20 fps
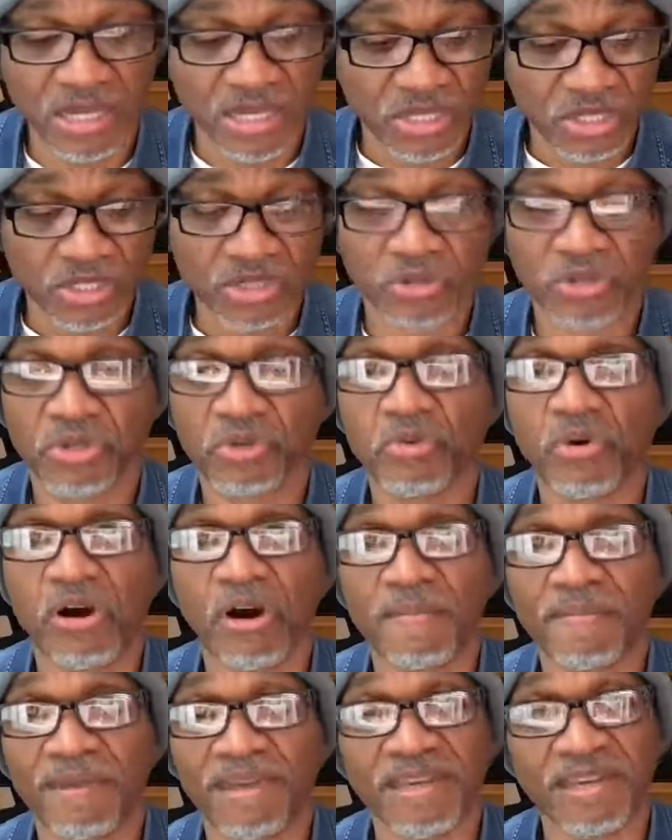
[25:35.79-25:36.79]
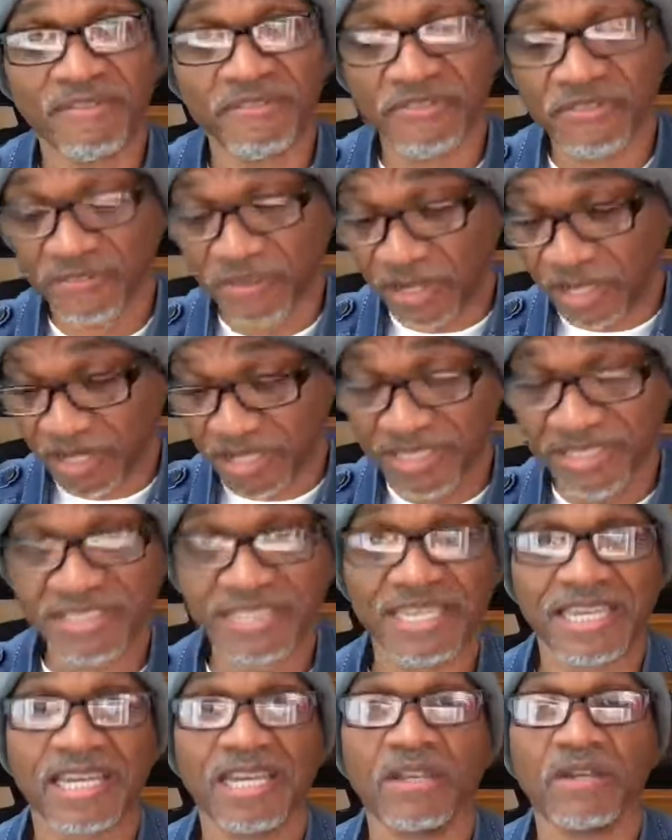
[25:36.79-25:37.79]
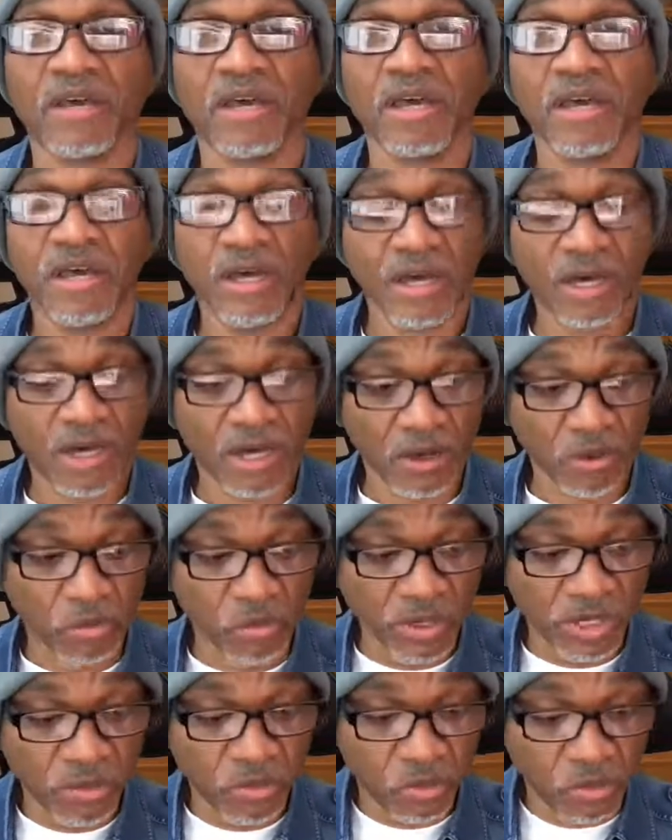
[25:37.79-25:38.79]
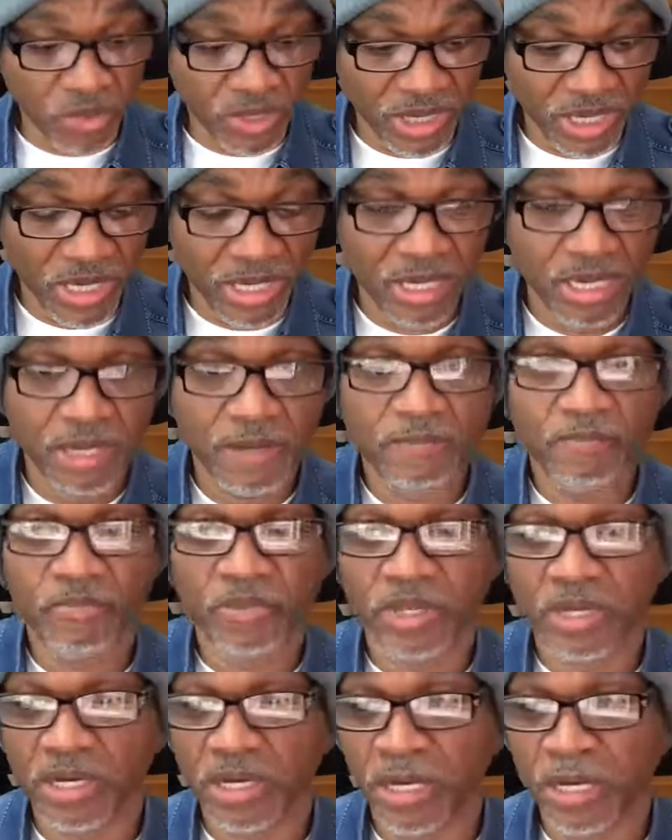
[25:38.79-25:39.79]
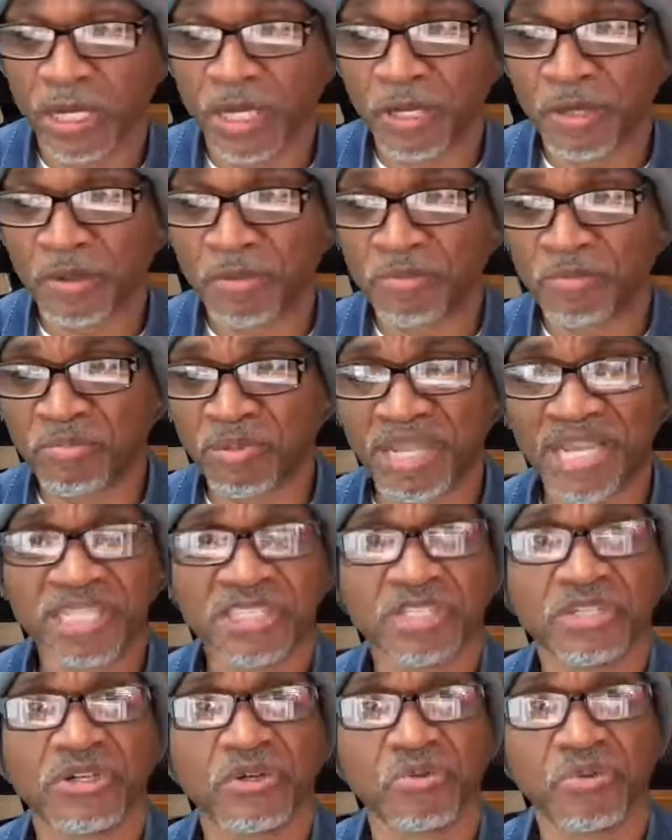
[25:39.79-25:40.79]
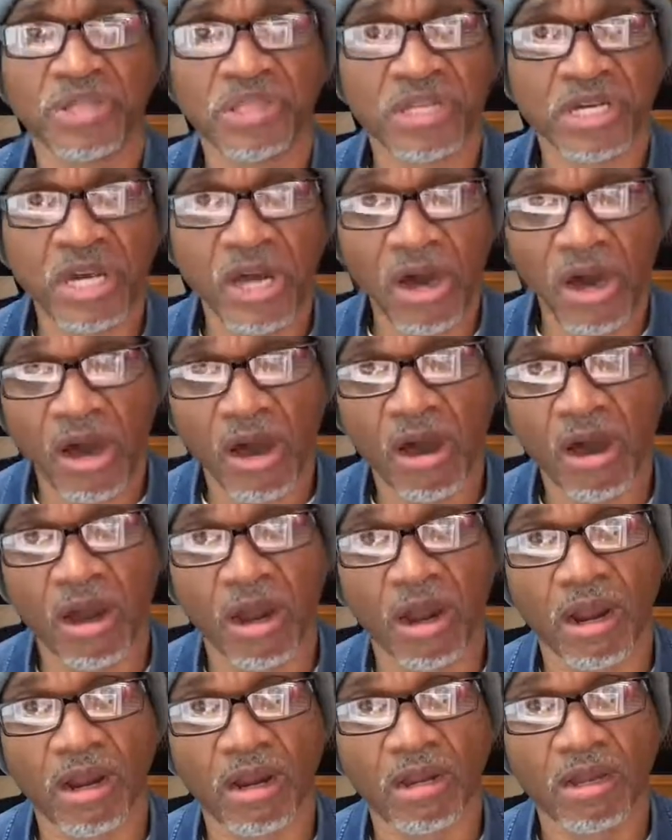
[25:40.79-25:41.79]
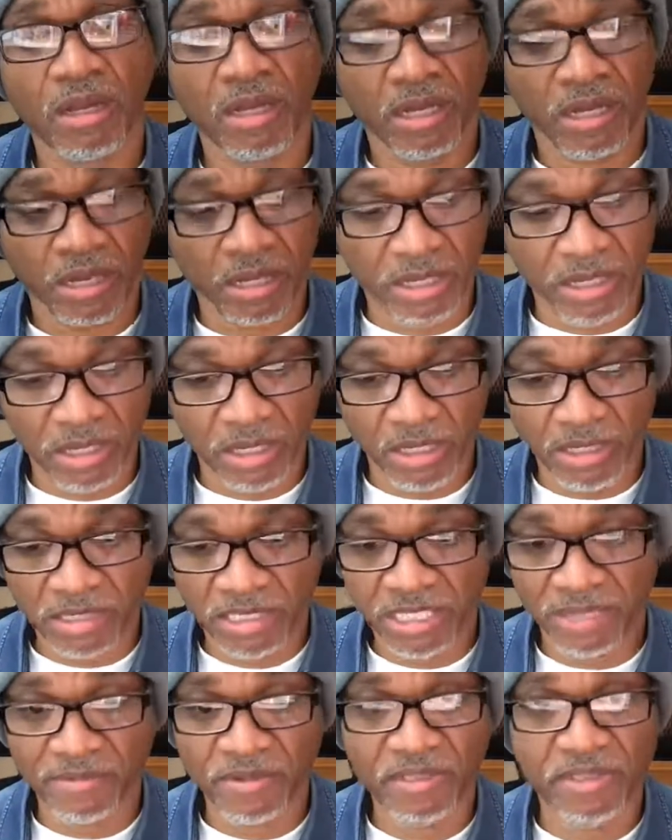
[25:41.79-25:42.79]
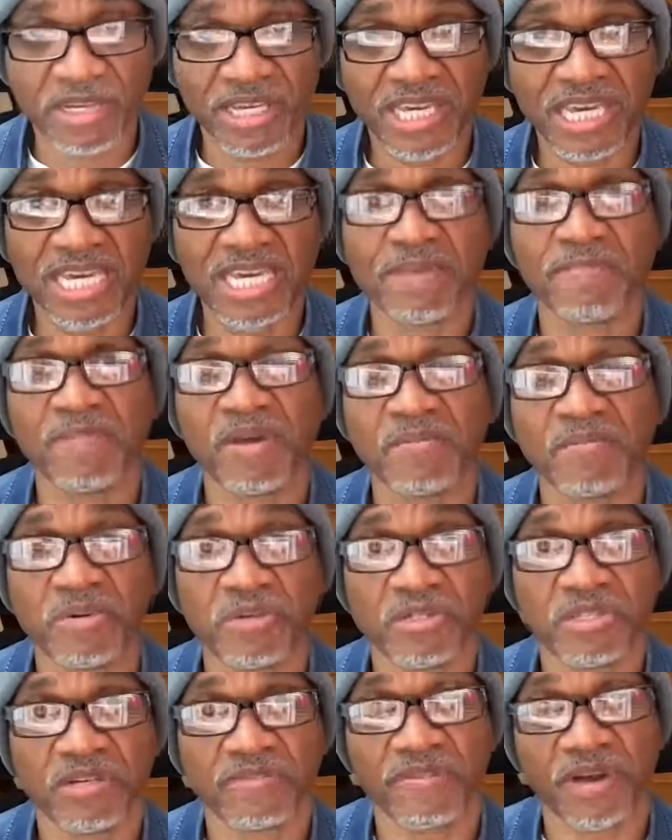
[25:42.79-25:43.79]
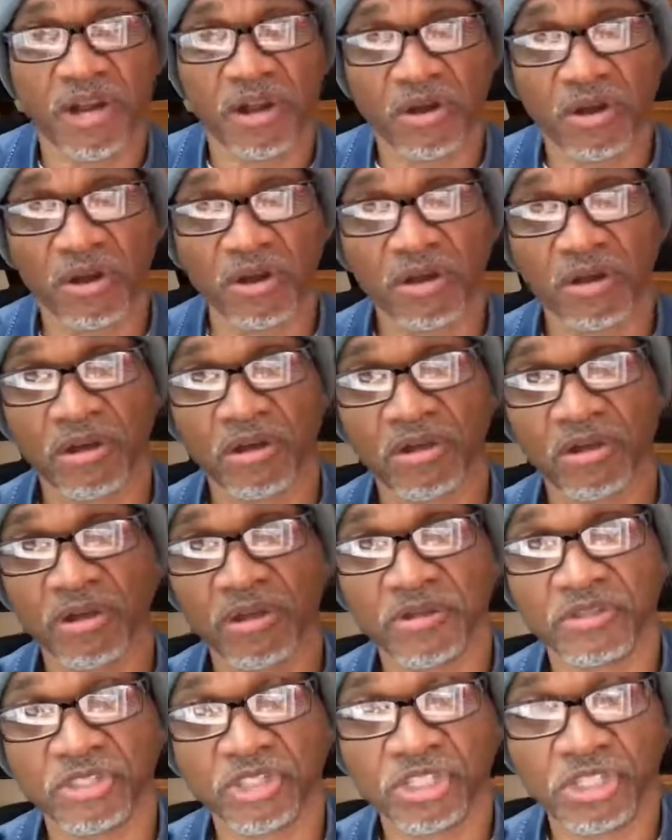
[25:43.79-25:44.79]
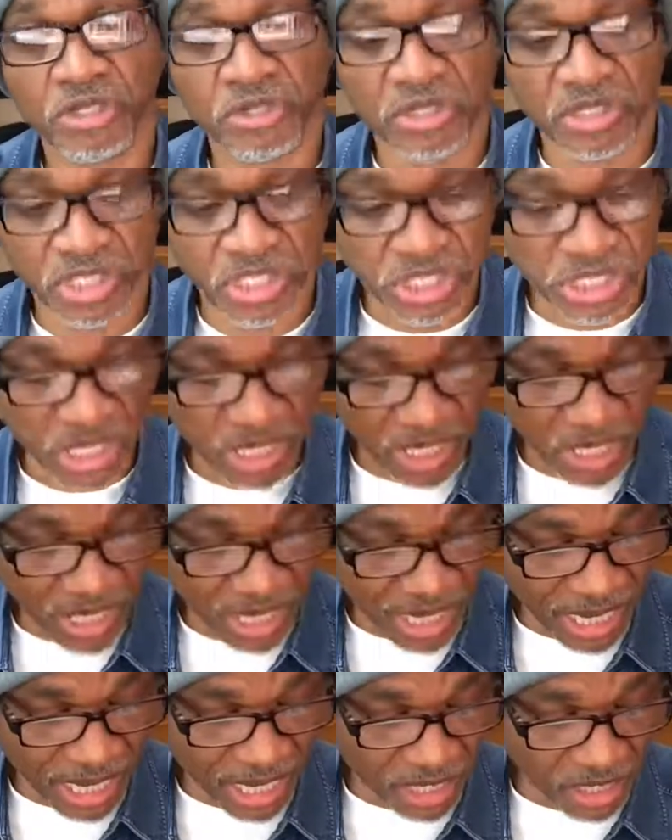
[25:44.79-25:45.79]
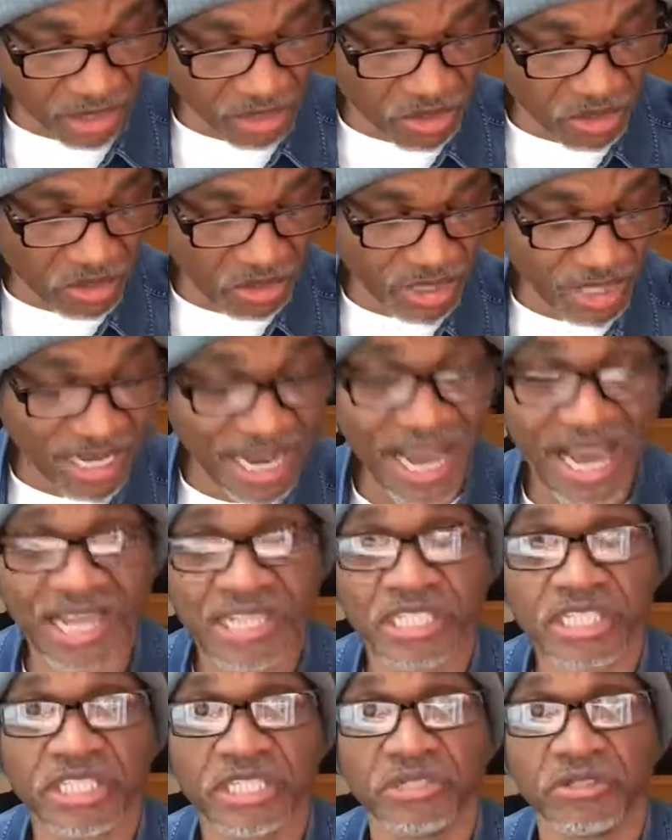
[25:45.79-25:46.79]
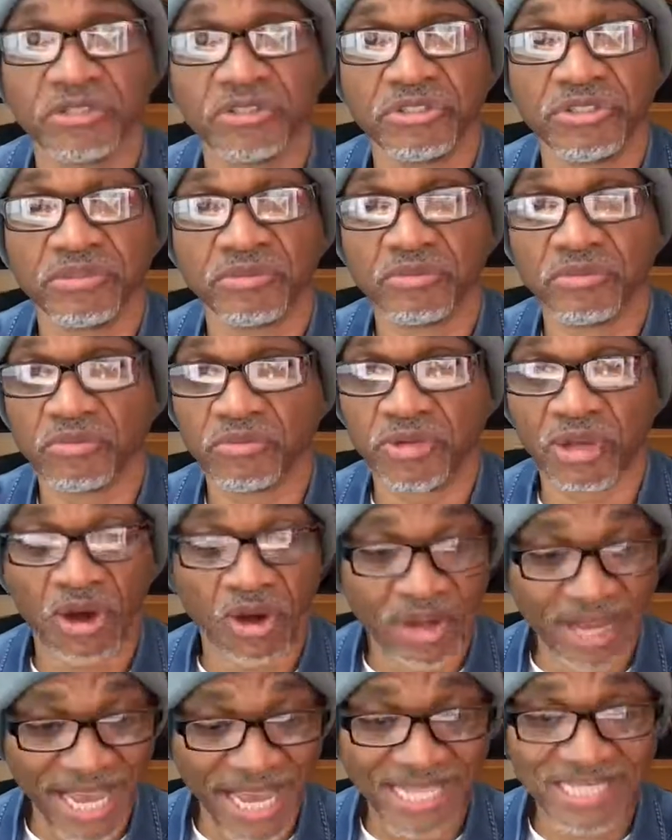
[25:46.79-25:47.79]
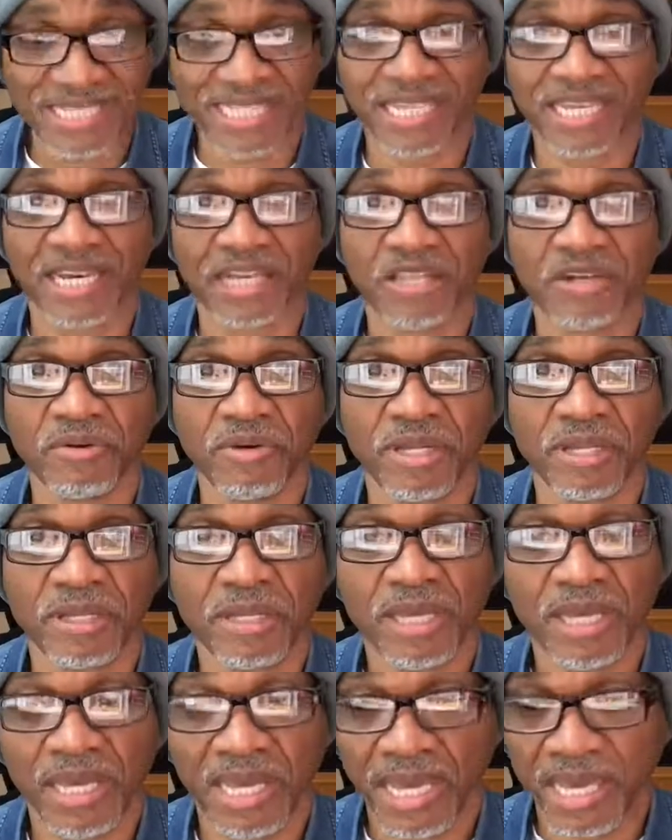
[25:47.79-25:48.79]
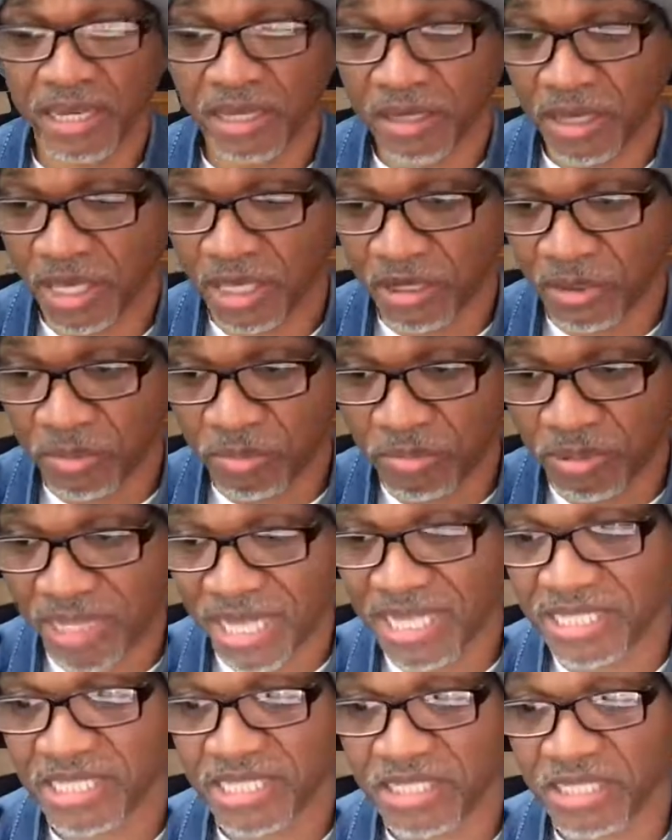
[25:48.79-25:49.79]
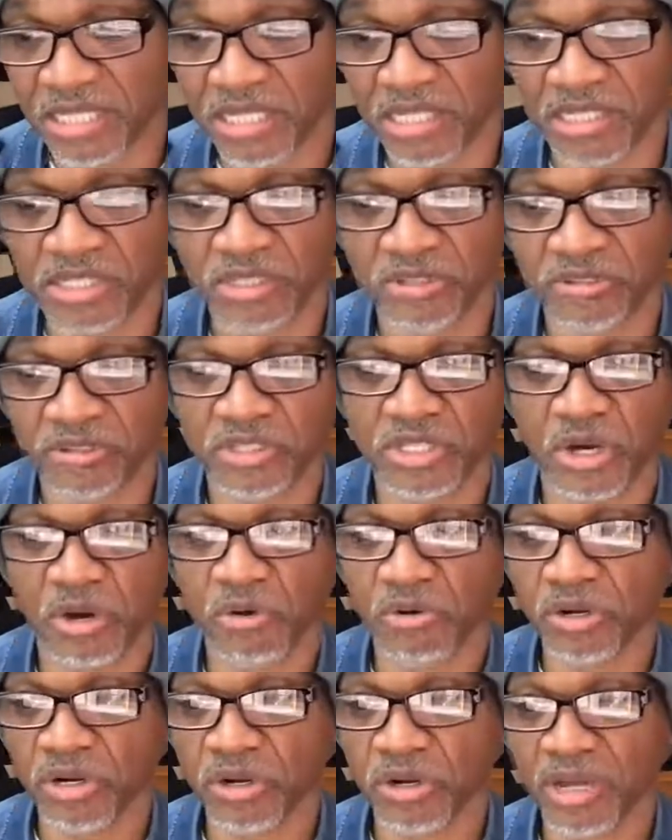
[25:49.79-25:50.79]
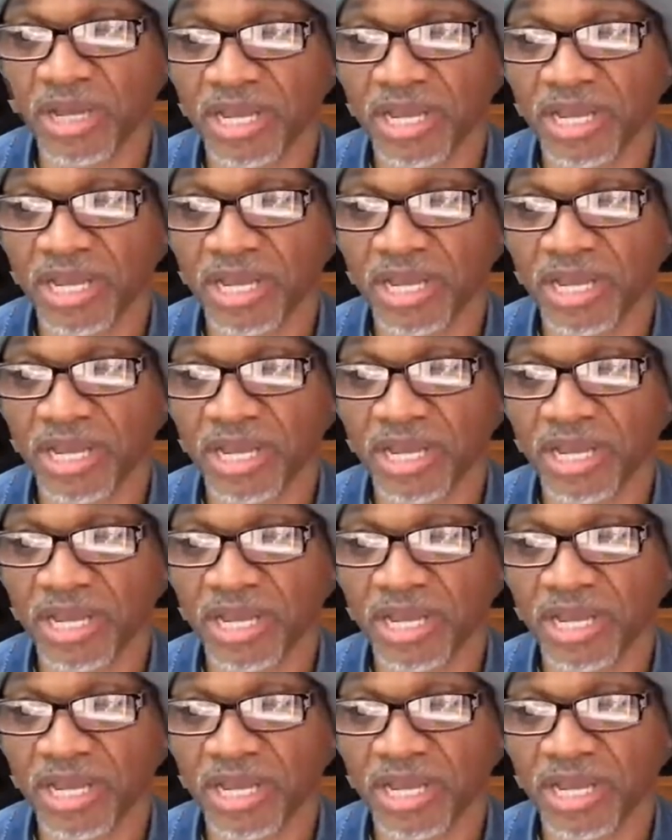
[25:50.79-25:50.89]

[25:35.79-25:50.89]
So you all may have seen when we blessed her with a car, some of the key members of our church and her godchildren, we all got together and a blessed donor